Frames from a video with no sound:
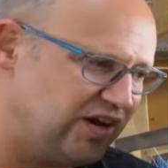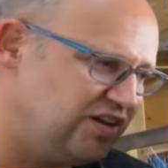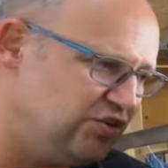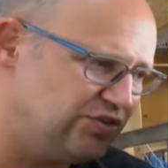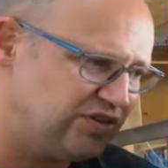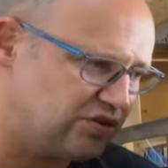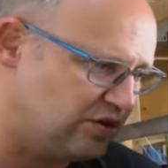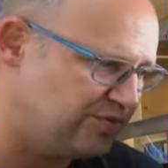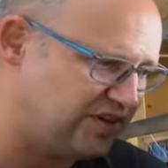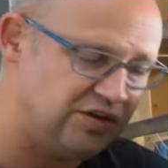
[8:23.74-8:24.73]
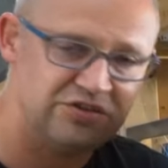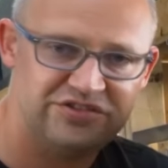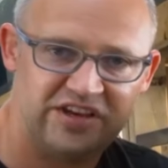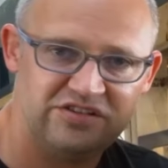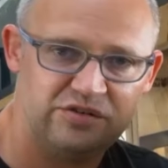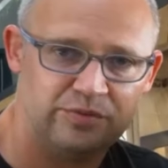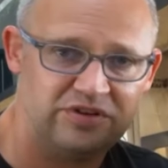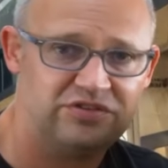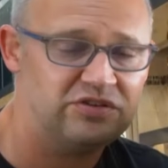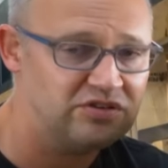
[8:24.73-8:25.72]
kind of use the terms
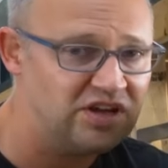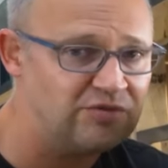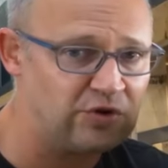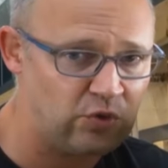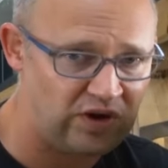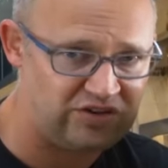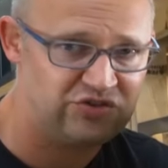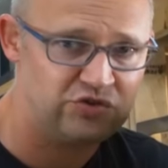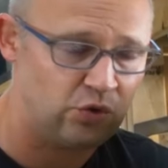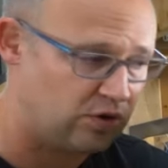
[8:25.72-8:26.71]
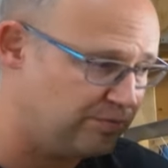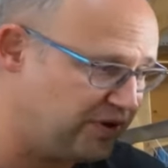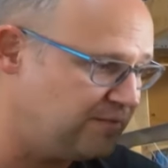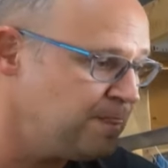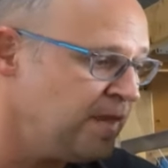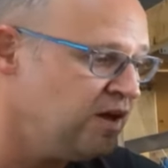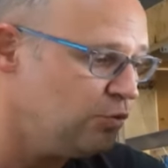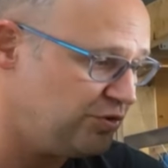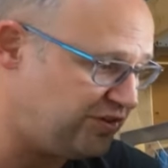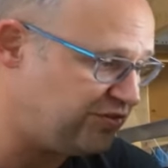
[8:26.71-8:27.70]
interchangeably, so you're never quite sure. But
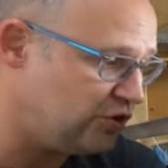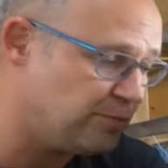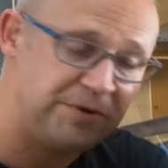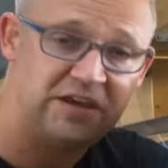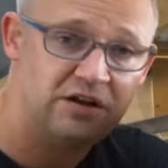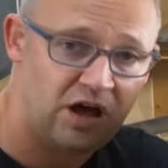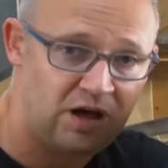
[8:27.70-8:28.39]
with these European